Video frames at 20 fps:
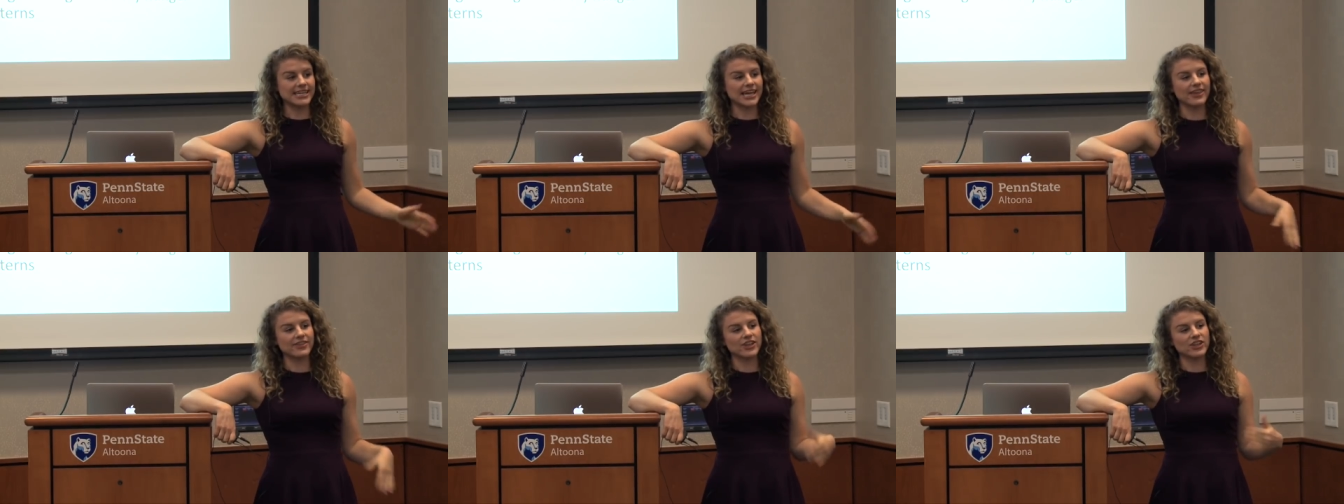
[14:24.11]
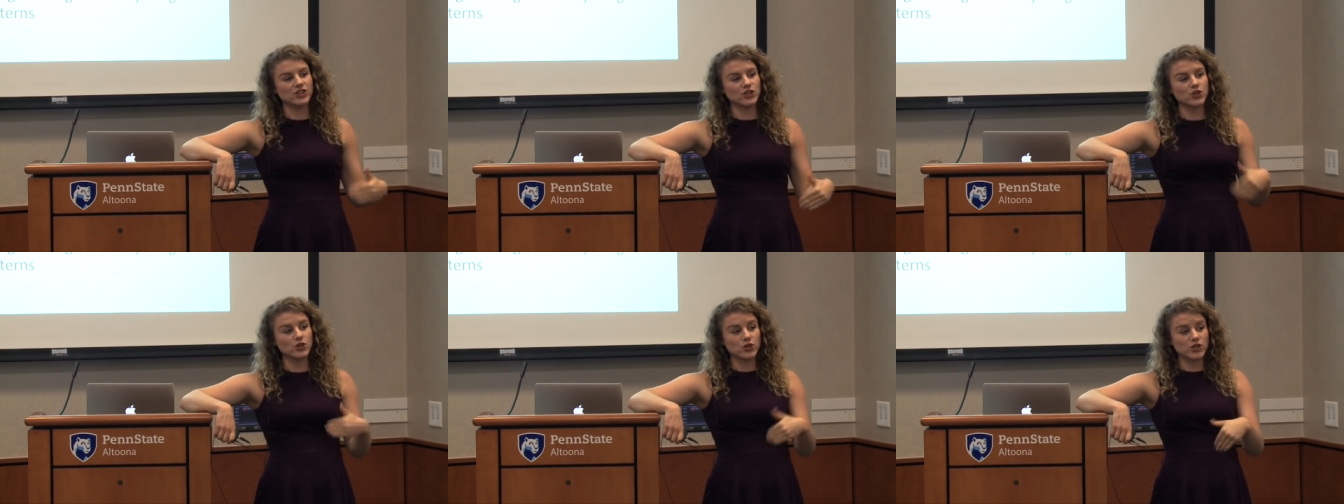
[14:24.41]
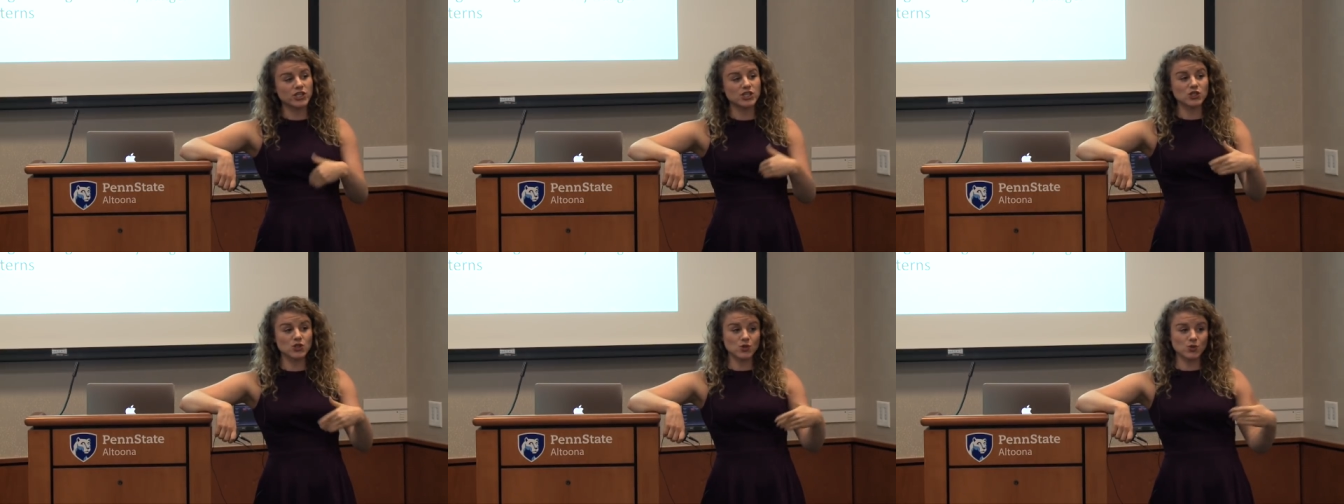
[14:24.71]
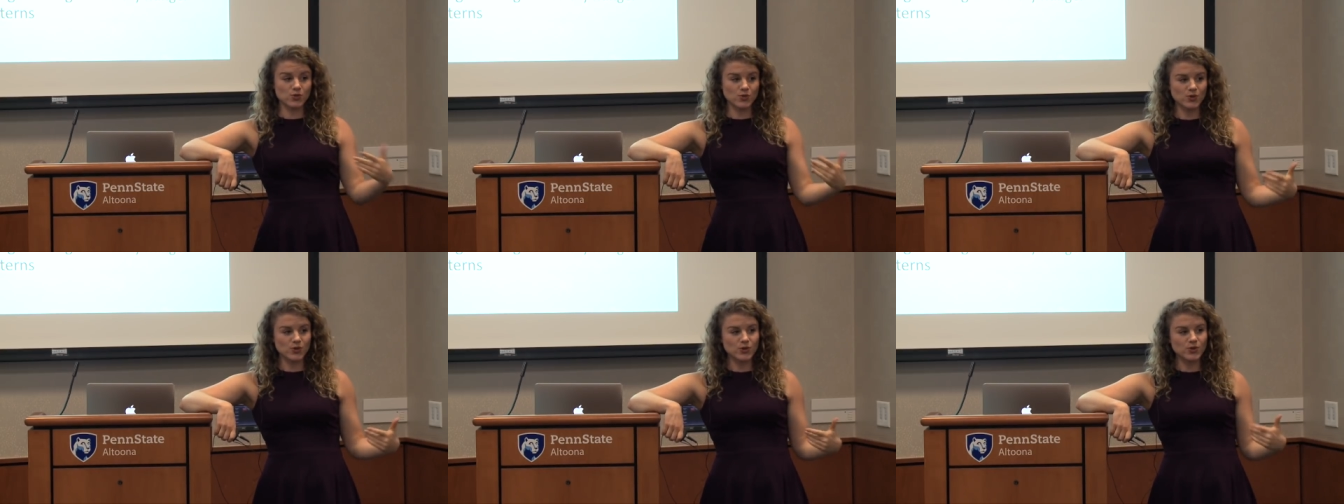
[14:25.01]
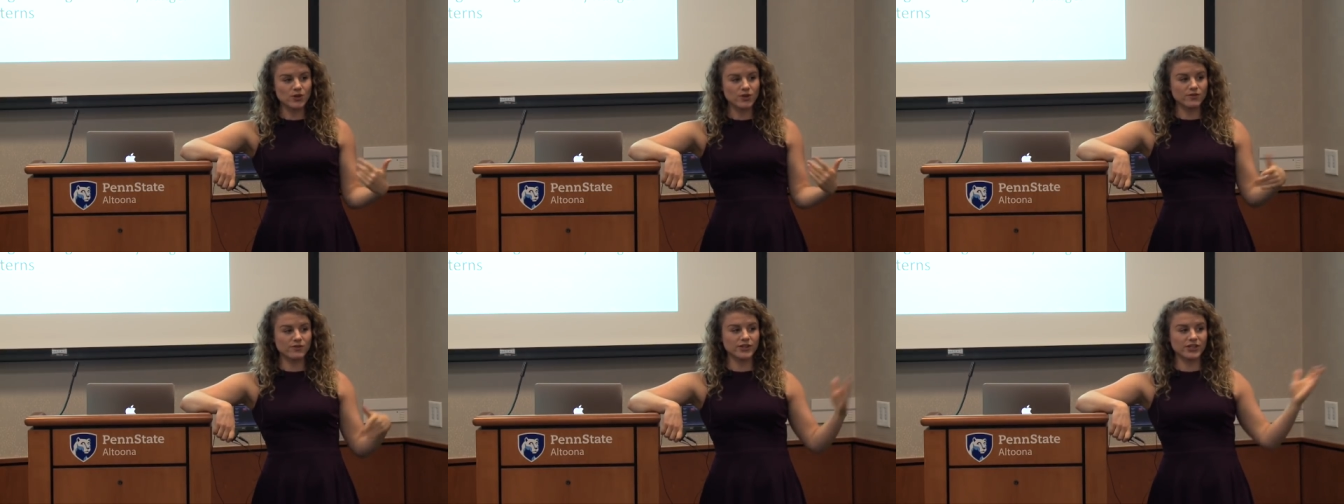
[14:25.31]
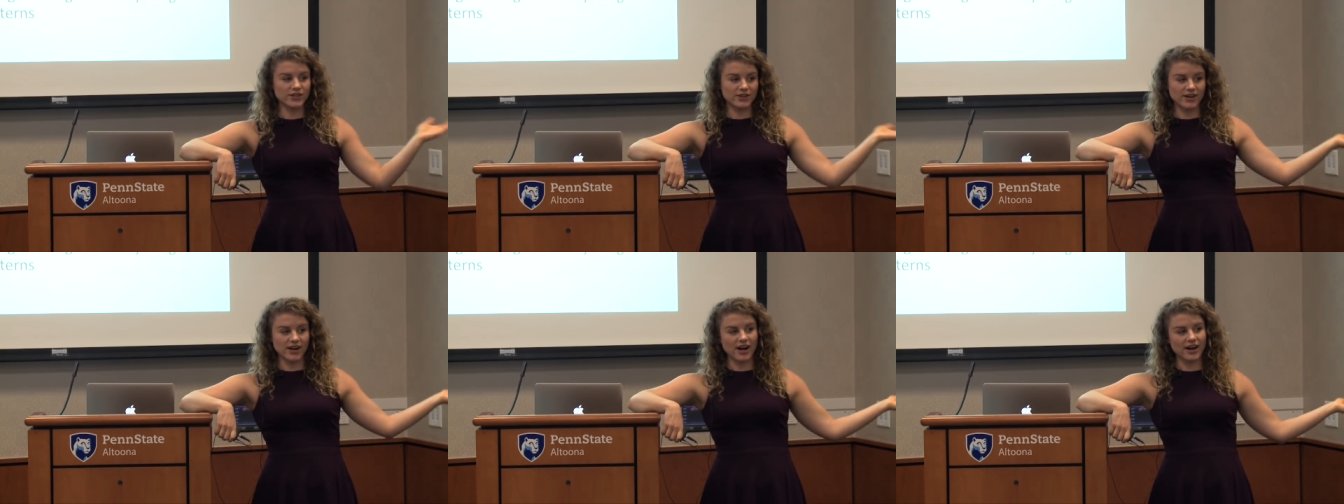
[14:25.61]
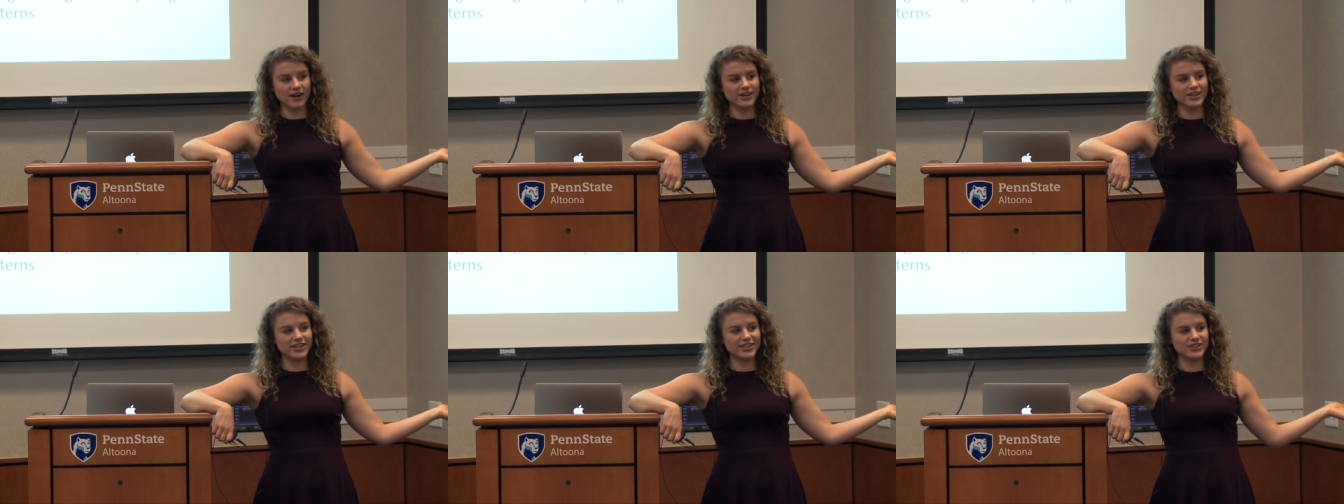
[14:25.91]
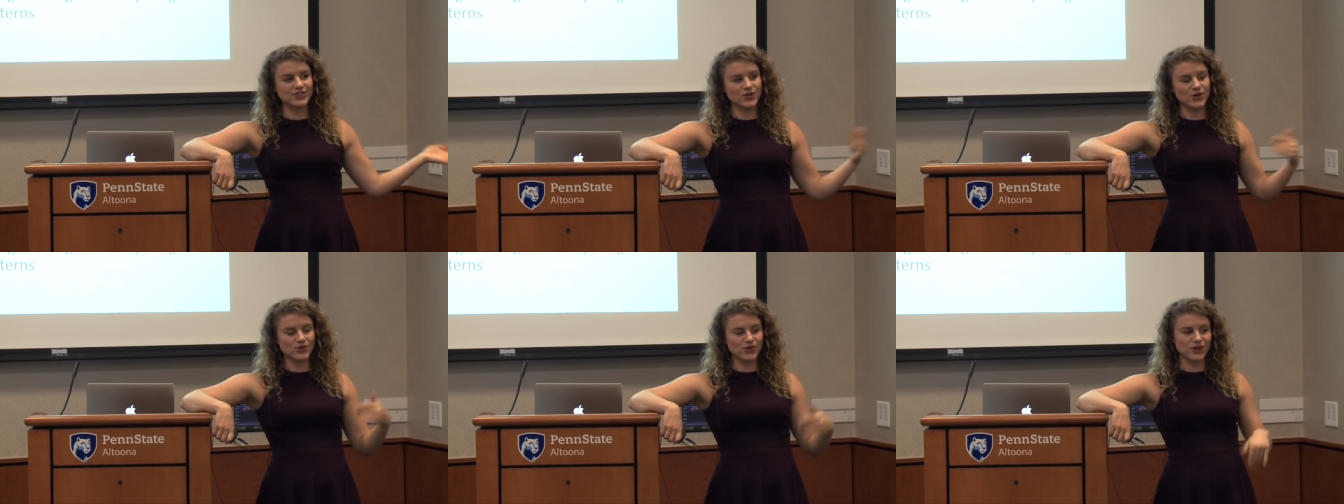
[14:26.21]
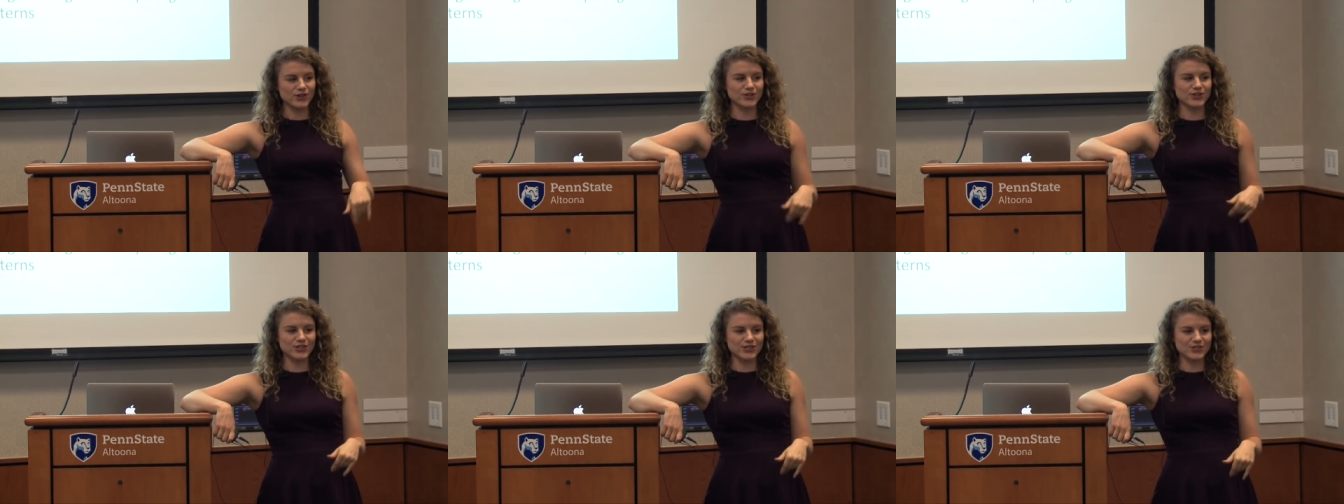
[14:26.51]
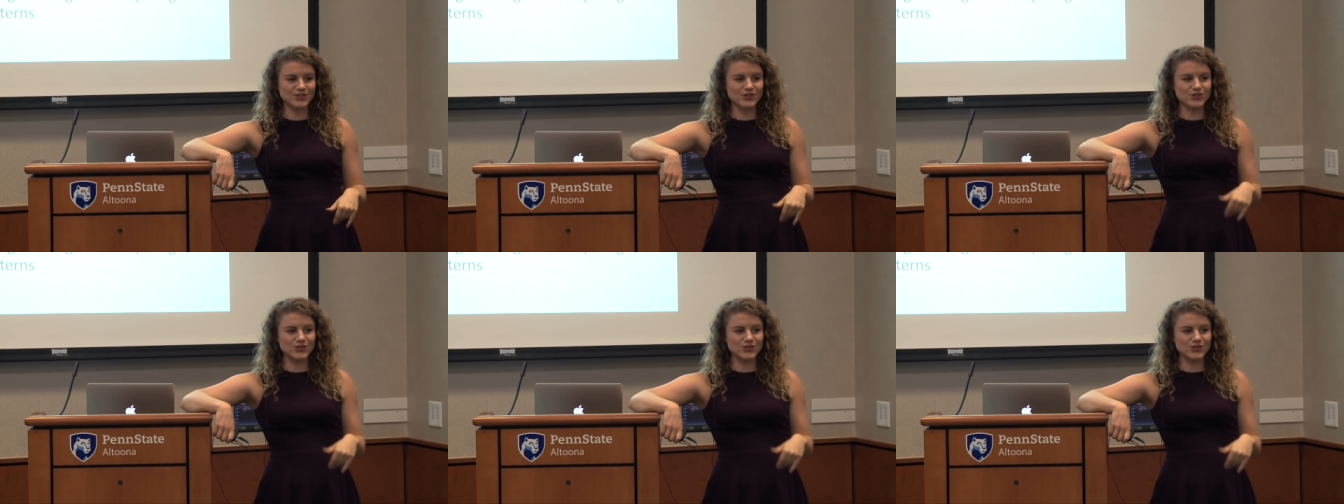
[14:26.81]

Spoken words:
And then your control over your hunger no longer